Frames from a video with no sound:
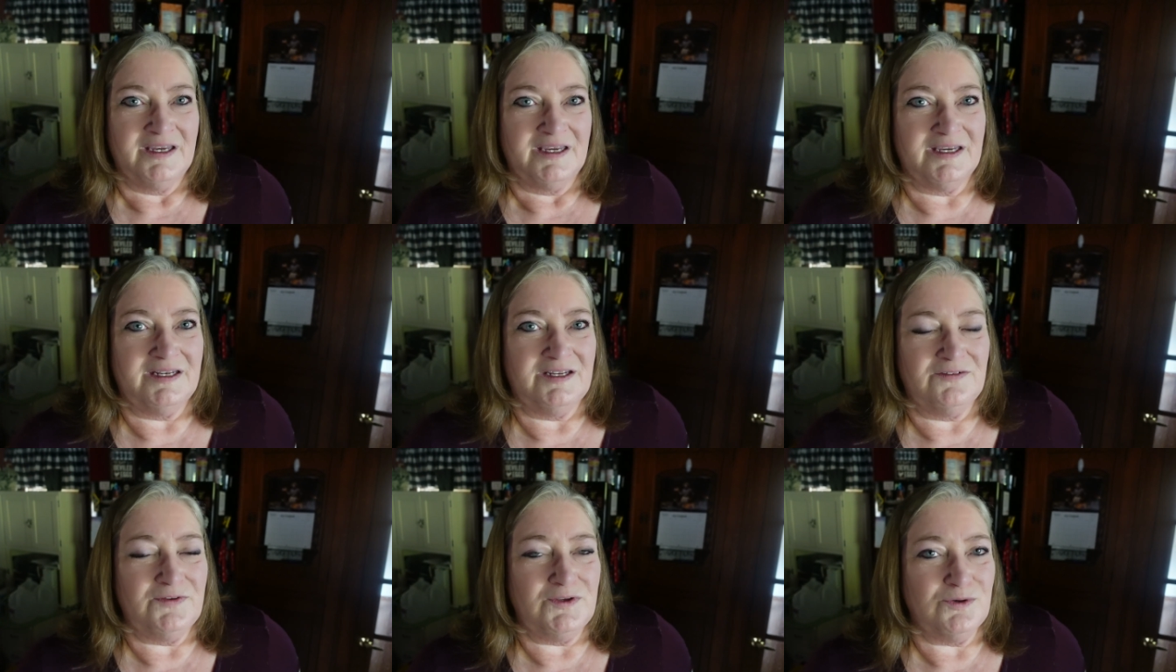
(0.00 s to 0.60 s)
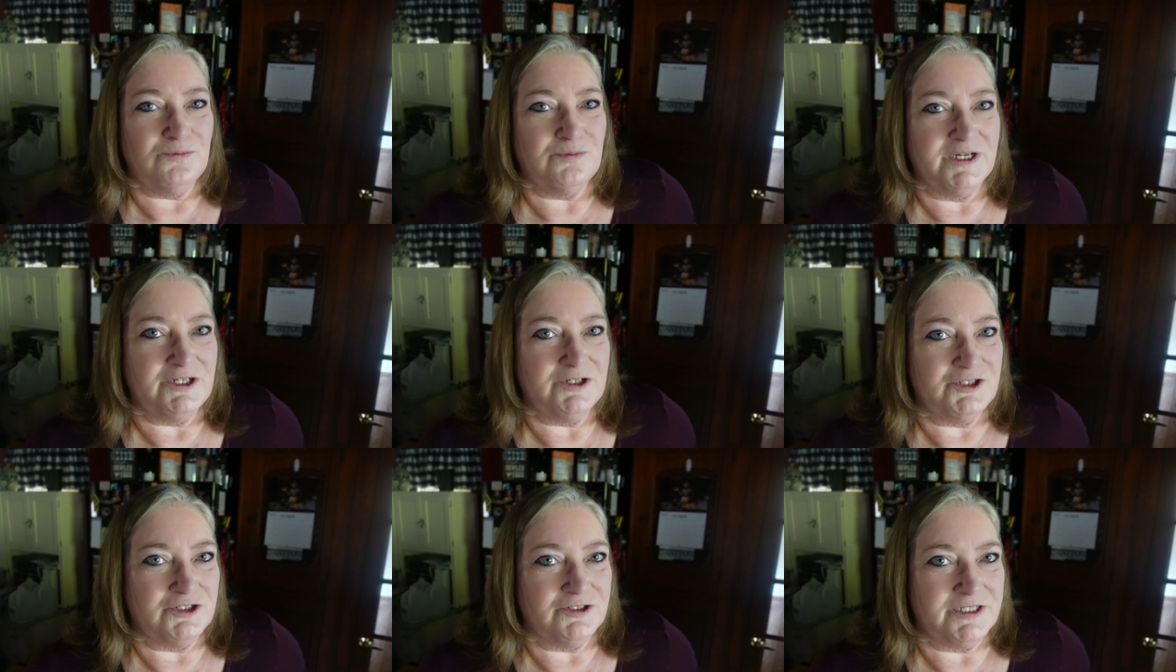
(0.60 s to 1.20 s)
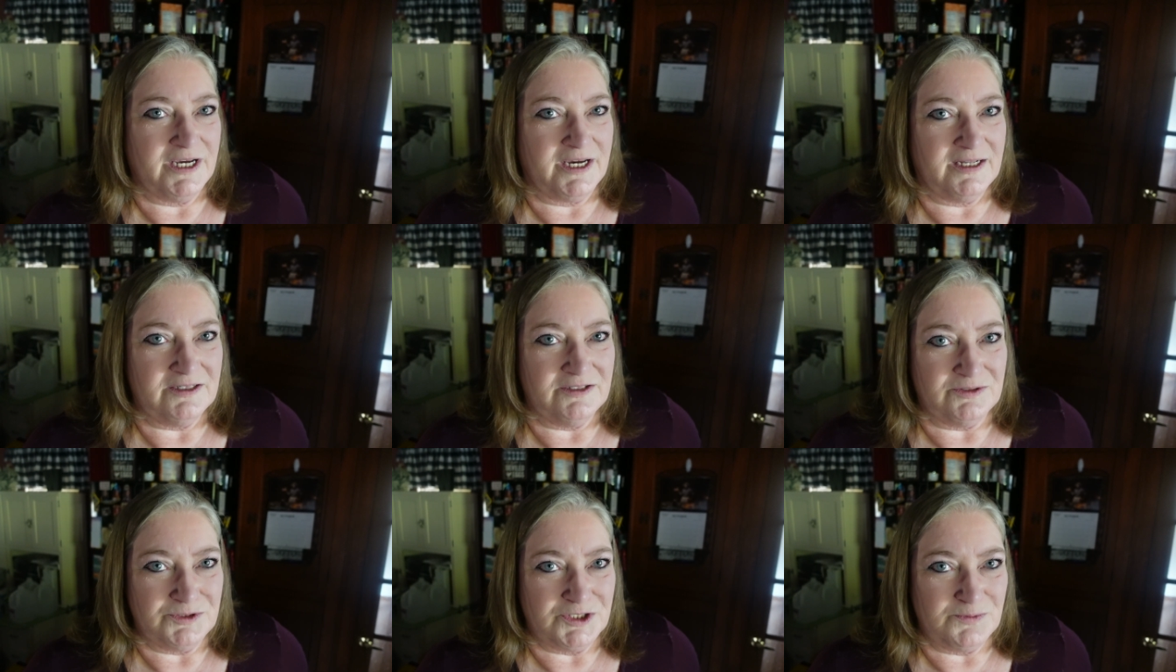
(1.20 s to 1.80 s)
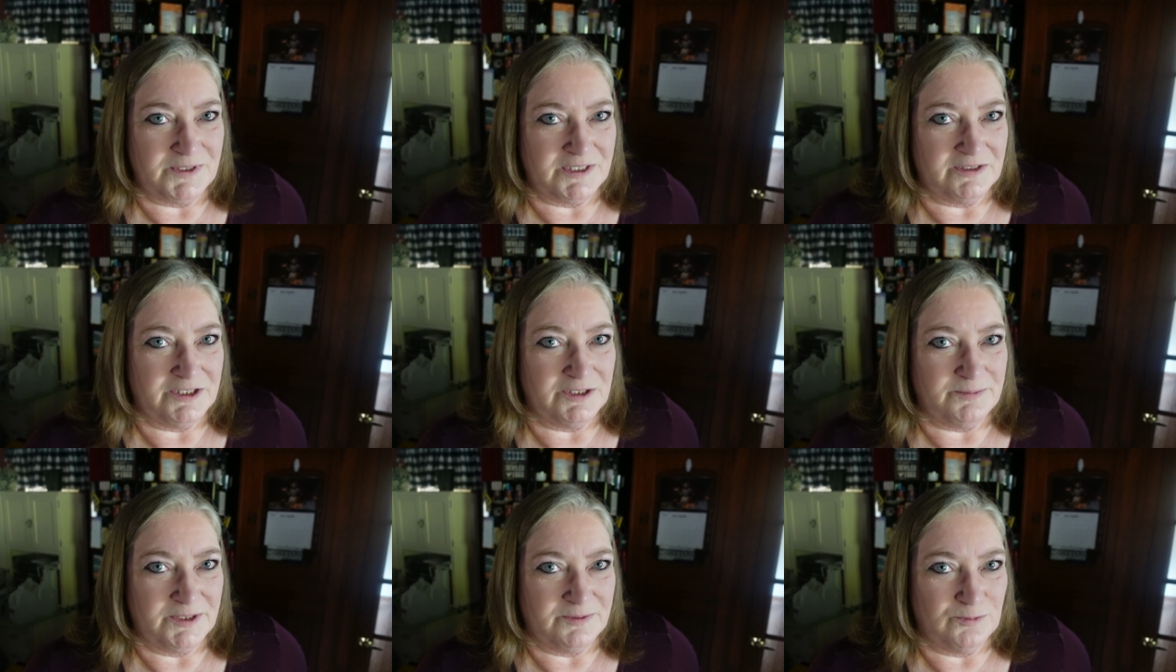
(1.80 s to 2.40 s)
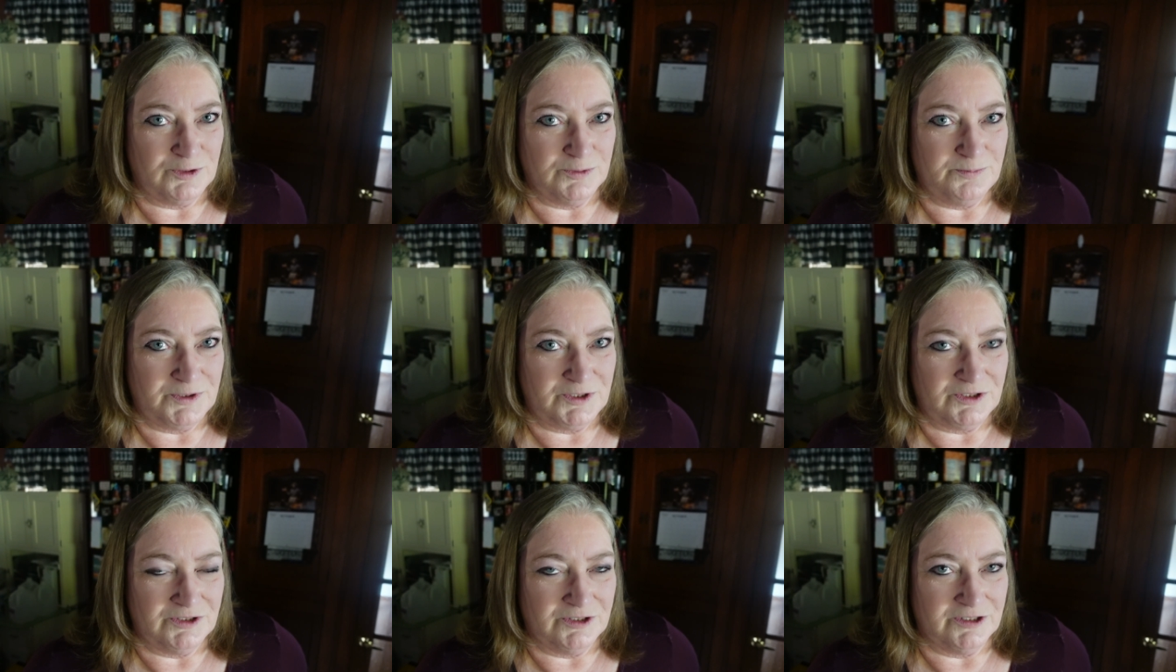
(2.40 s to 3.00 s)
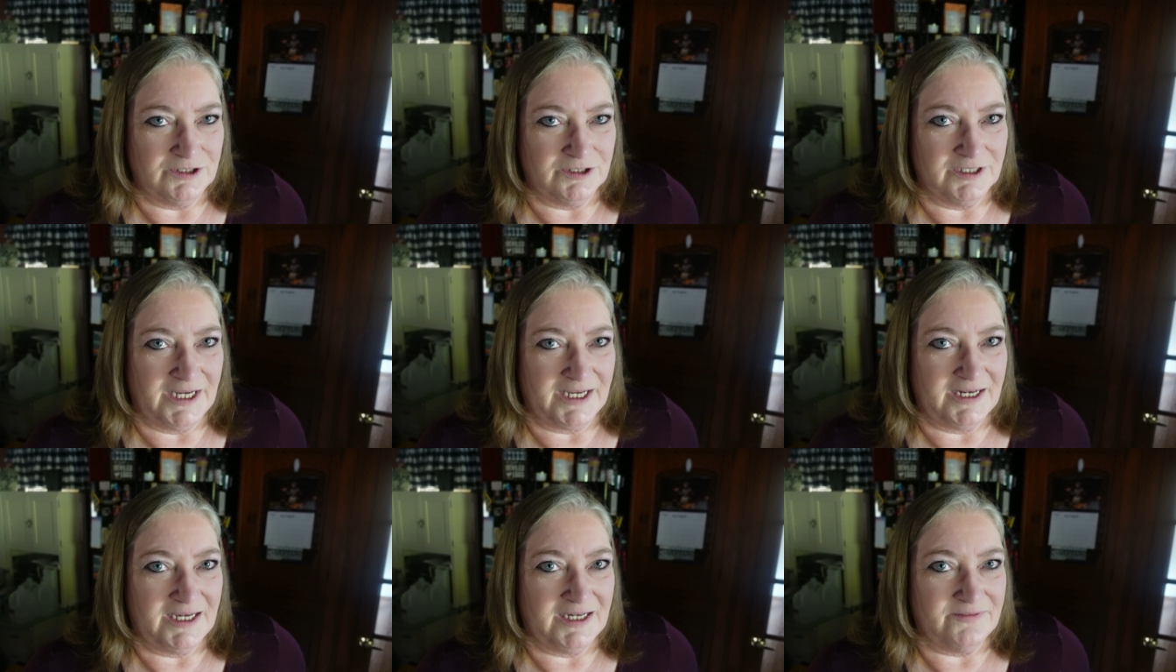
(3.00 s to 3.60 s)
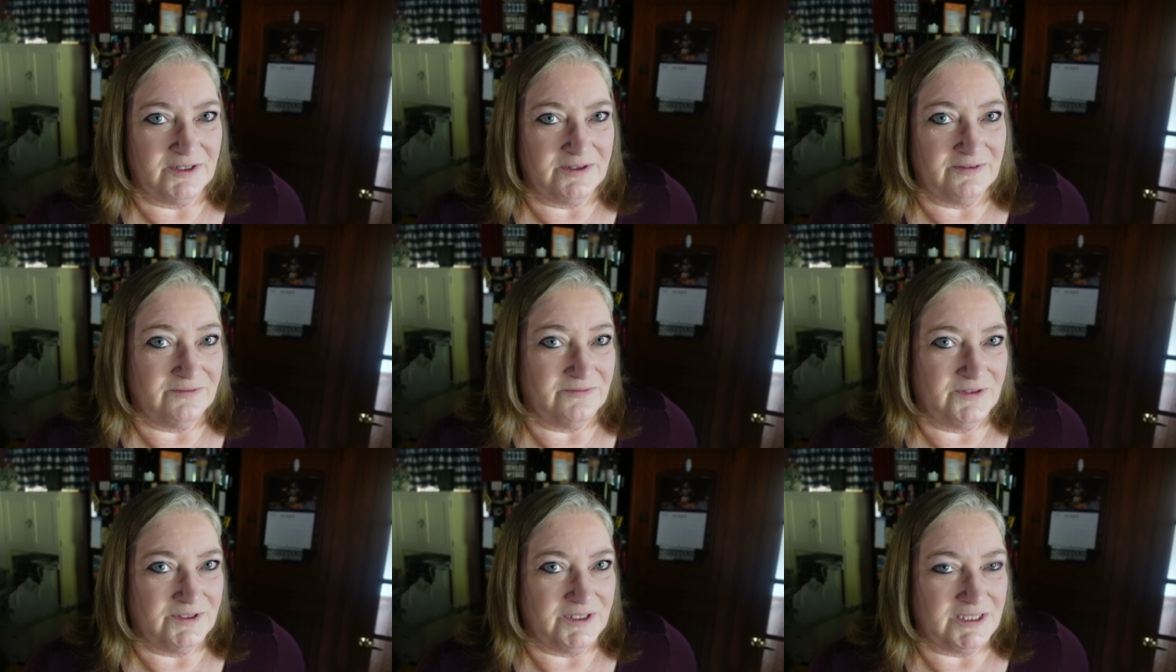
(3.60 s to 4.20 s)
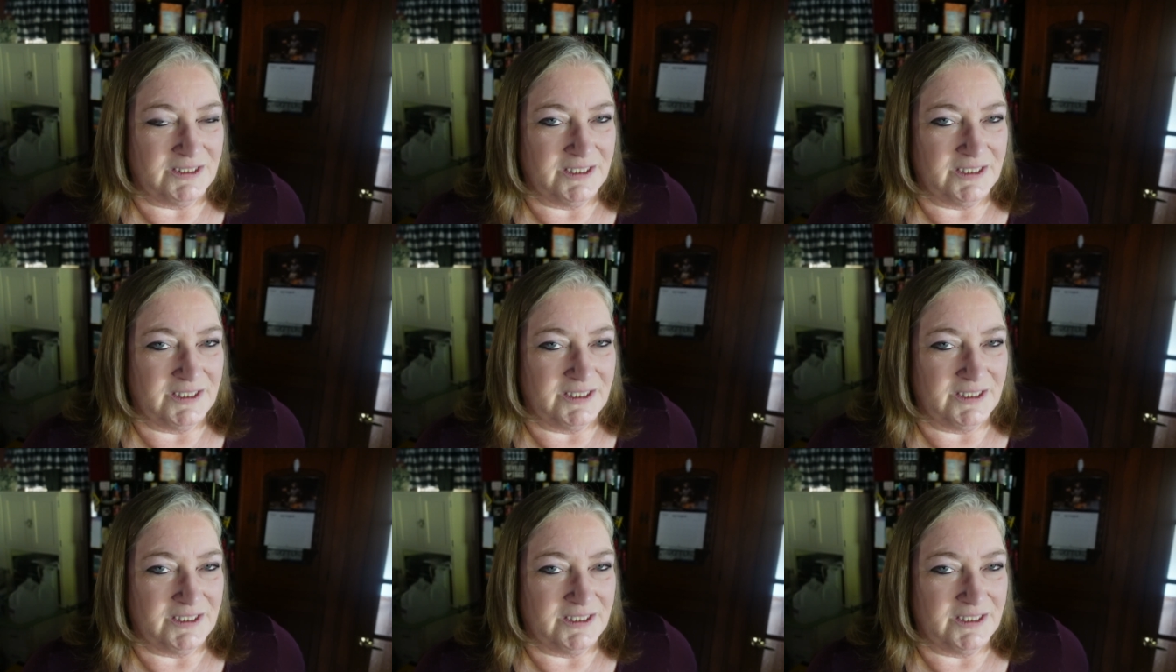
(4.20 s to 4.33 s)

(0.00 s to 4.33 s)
And if you rendered your tallow to be a little bit more pure and have a very